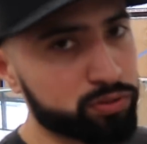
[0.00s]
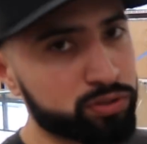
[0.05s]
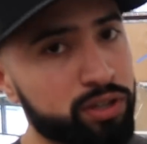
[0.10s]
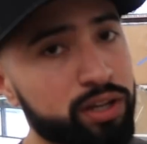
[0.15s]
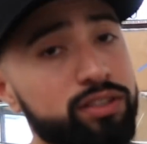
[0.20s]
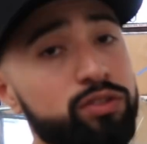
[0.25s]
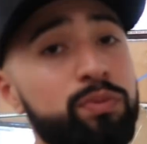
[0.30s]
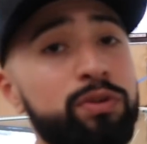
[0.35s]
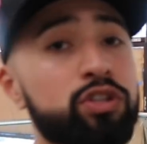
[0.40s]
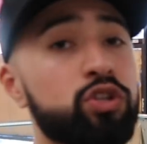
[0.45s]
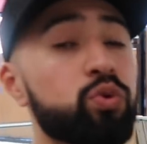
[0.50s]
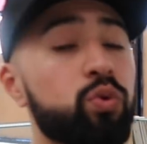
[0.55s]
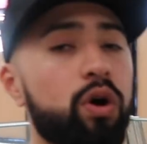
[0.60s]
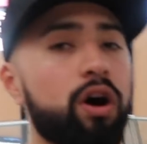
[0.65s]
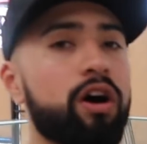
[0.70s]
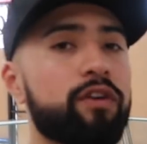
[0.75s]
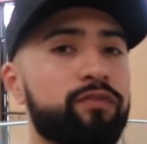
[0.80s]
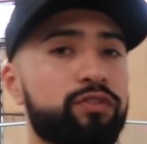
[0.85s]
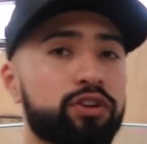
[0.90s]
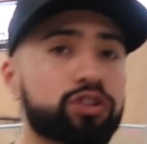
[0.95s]
because we do
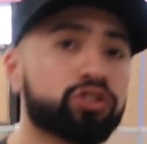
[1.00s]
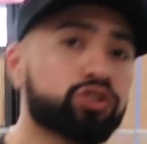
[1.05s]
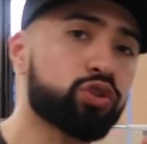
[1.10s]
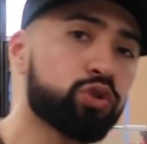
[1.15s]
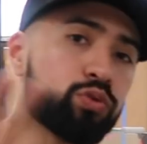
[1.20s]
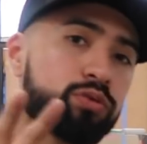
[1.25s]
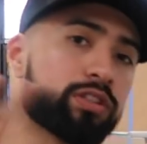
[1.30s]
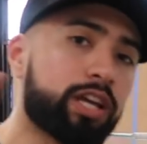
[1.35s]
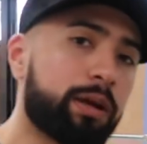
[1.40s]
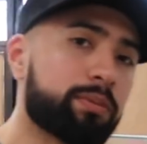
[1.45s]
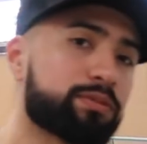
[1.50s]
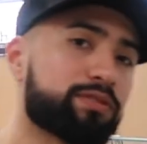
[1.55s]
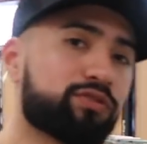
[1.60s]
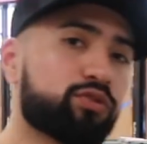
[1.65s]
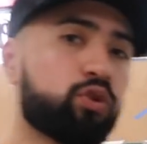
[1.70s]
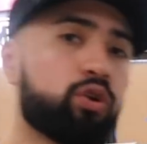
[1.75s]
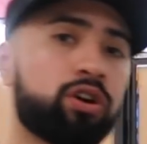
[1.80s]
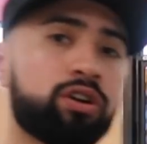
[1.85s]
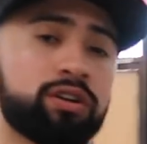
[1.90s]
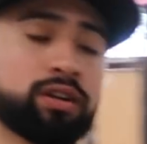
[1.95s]
offer two types of
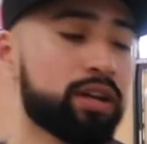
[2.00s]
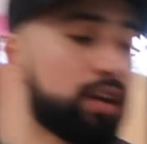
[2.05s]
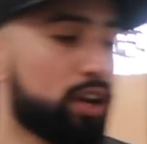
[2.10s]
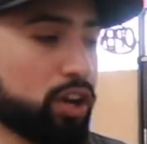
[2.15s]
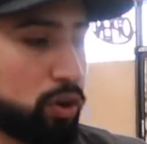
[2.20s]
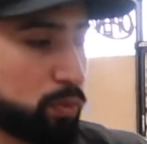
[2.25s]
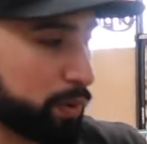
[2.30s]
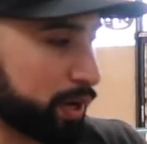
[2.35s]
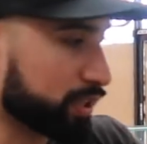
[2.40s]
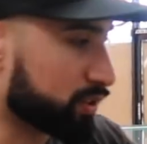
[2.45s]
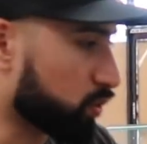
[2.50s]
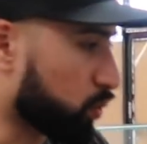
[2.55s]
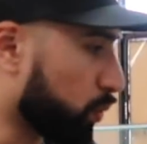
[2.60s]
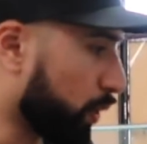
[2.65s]
corn. We got the